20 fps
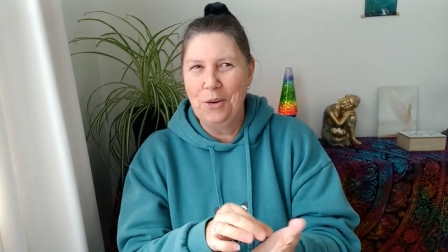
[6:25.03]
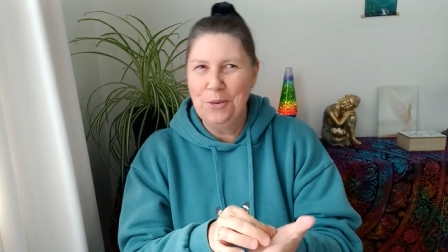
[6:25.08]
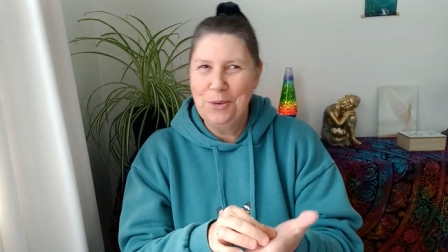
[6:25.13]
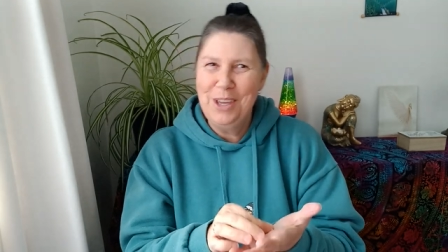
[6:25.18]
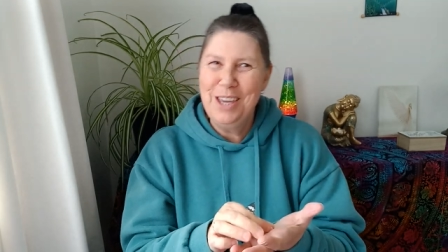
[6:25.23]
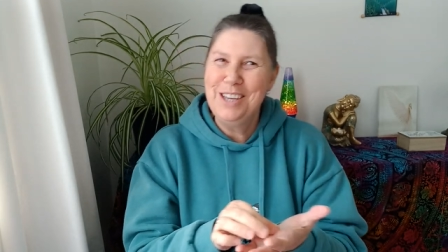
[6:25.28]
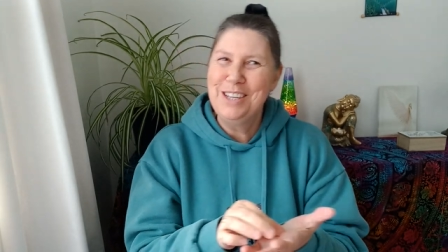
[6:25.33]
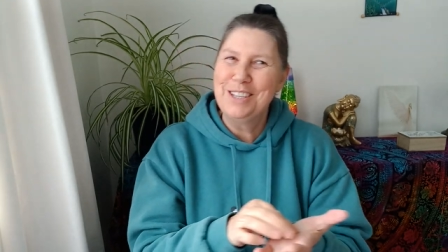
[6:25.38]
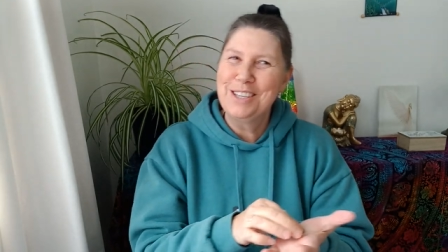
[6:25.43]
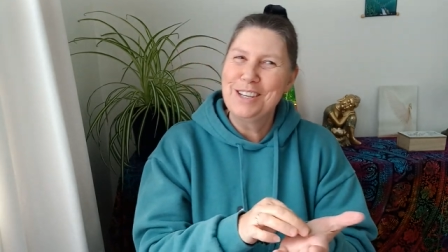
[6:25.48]
oh
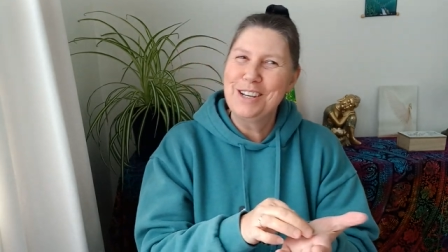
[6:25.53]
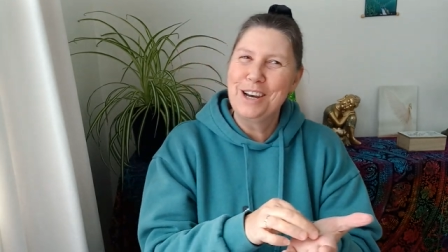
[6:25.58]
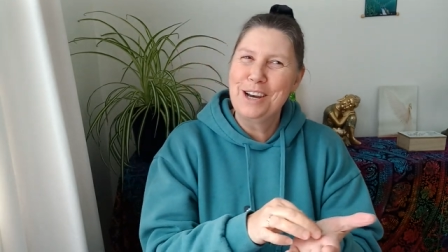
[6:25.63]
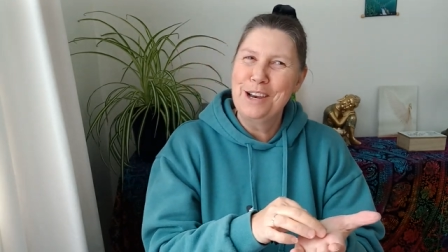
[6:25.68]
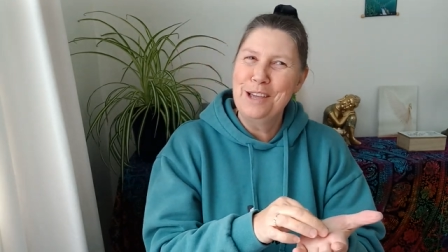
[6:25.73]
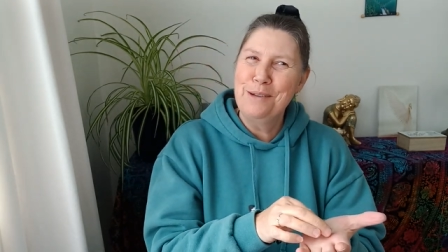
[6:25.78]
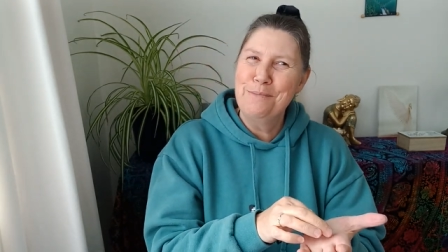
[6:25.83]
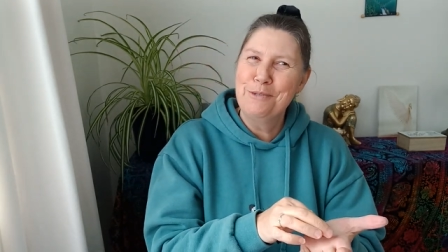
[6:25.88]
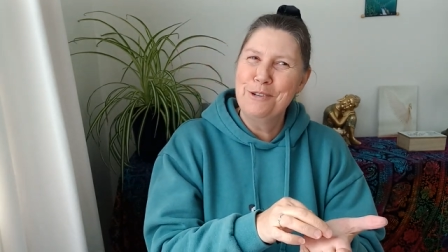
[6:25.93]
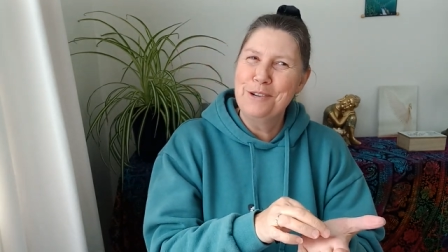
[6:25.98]
yes,
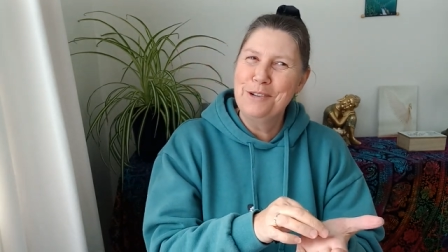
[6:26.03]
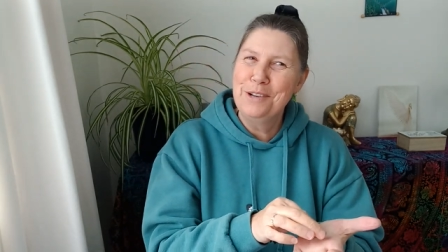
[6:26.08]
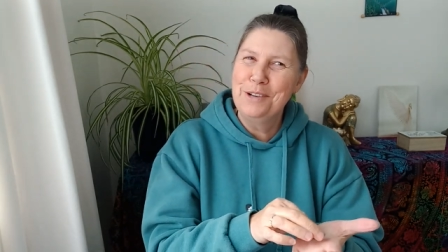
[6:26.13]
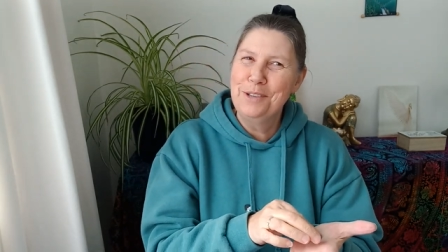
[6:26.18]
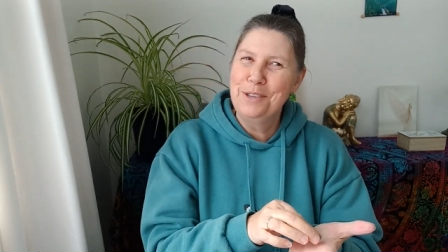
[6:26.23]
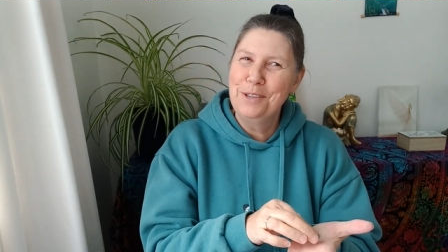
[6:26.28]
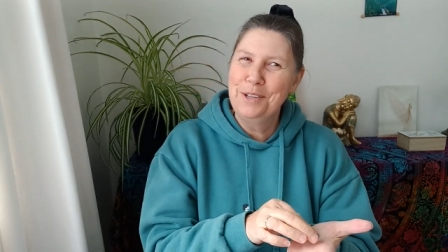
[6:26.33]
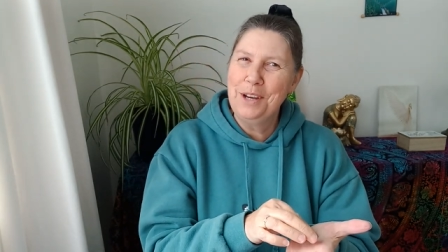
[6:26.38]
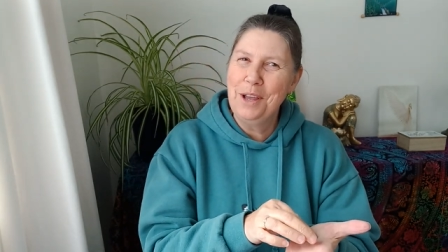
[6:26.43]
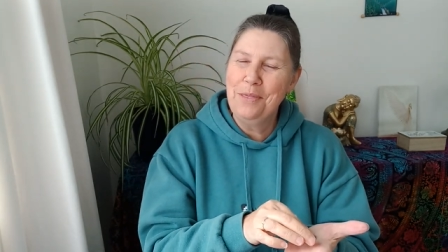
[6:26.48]
Libra
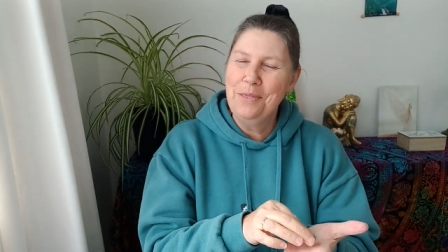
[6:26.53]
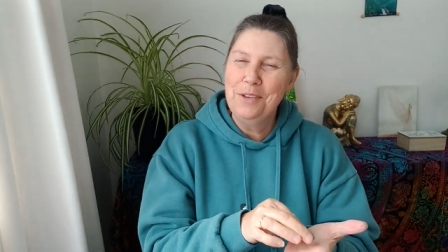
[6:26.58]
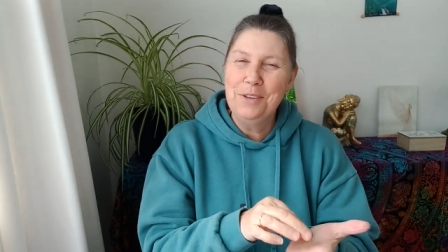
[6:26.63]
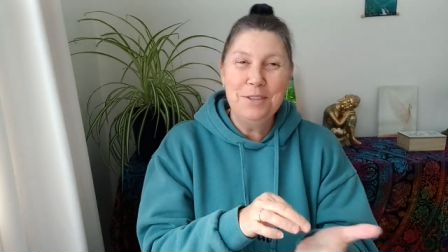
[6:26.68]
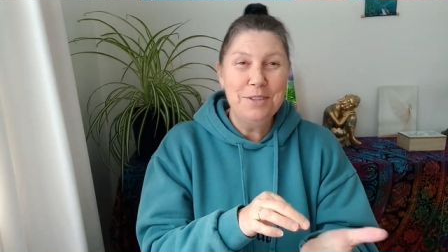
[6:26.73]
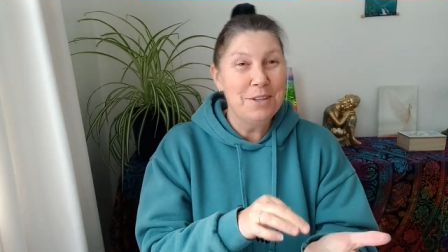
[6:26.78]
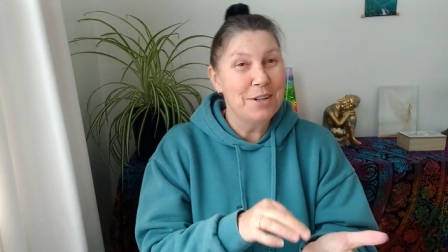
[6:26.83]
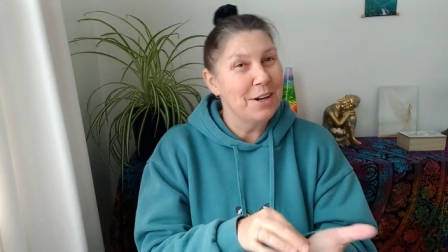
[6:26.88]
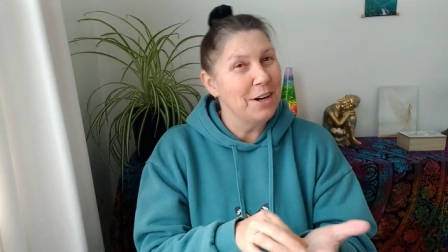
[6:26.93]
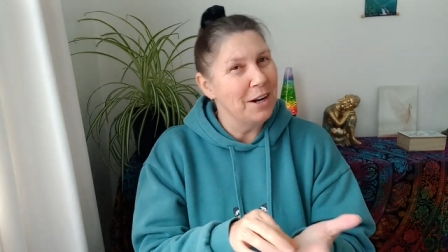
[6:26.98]
has done
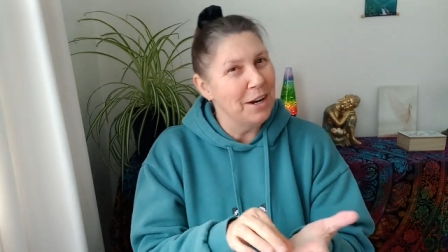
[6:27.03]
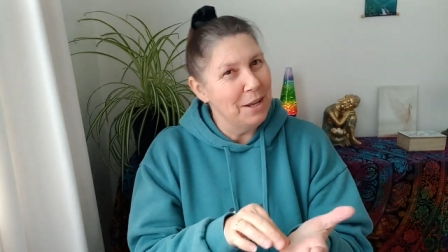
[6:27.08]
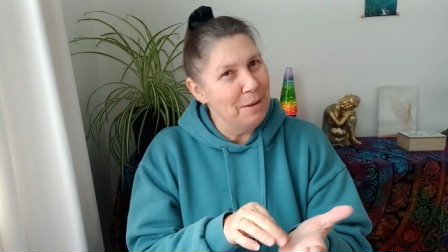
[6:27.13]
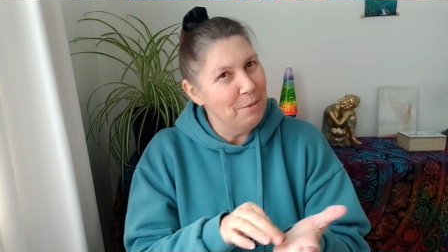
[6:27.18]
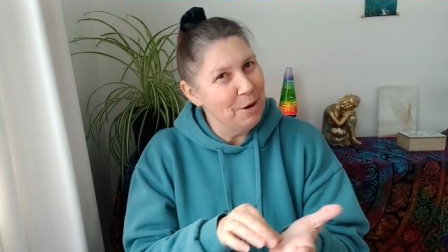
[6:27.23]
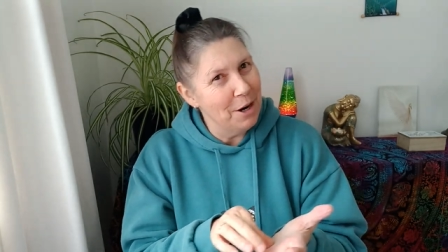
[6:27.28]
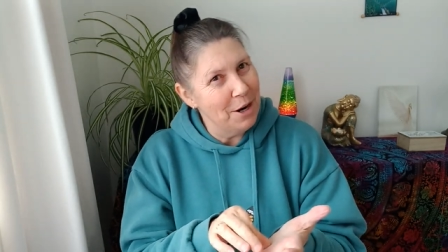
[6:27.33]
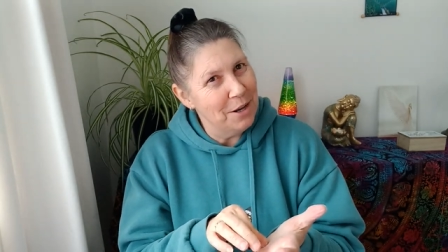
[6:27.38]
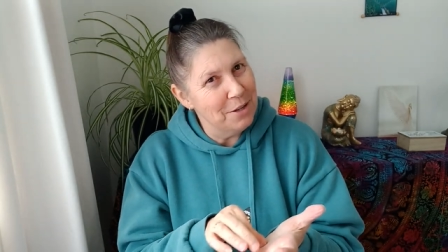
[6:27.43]
this and Libra